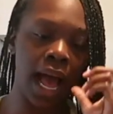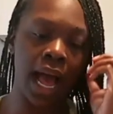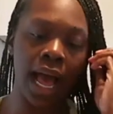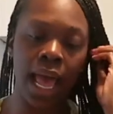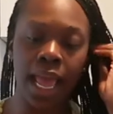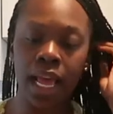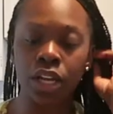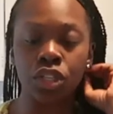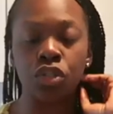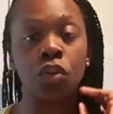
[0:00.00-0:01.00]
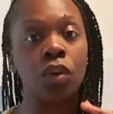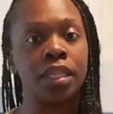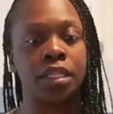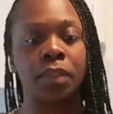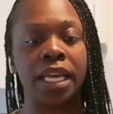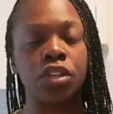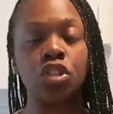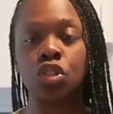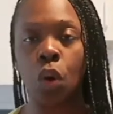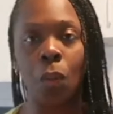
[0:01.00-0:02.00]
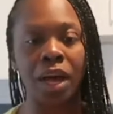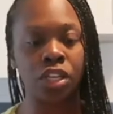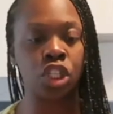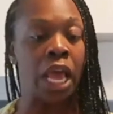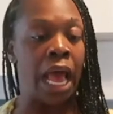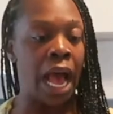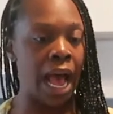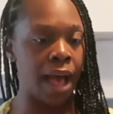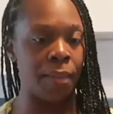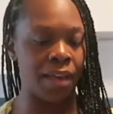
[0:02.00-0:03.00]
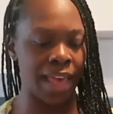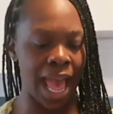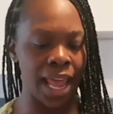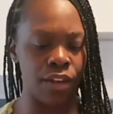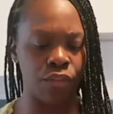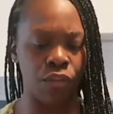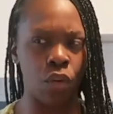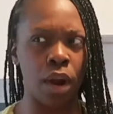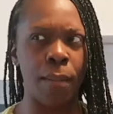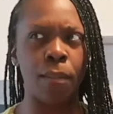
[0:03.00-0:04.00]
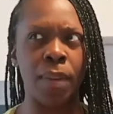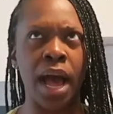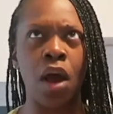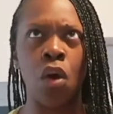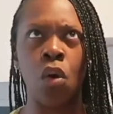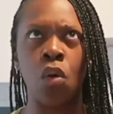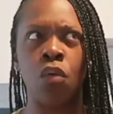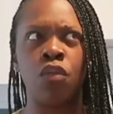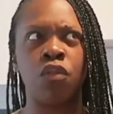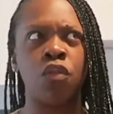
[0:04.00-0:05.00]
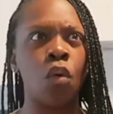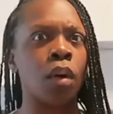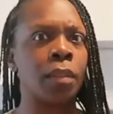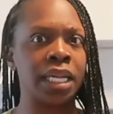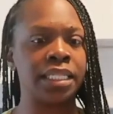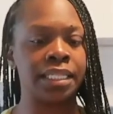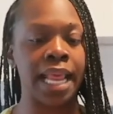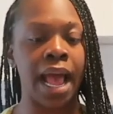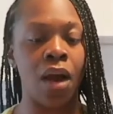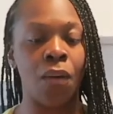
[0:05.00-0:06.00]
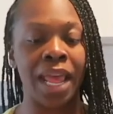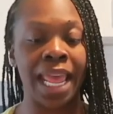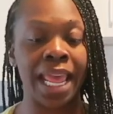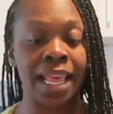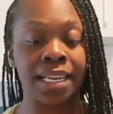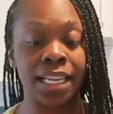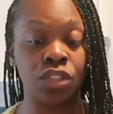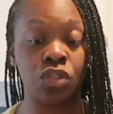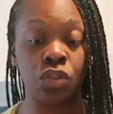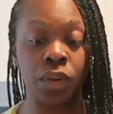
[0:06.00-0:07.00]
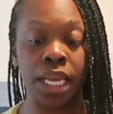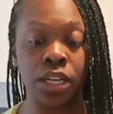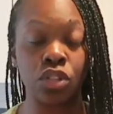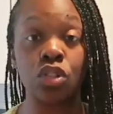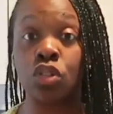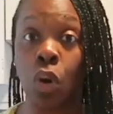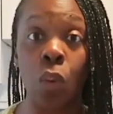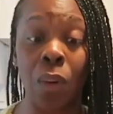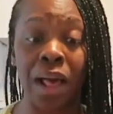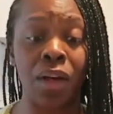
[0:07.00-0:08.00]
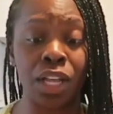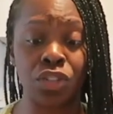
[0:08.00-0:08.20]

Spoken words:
I adore this plant so much. I've had it for about 4 months now, and it's doing so well.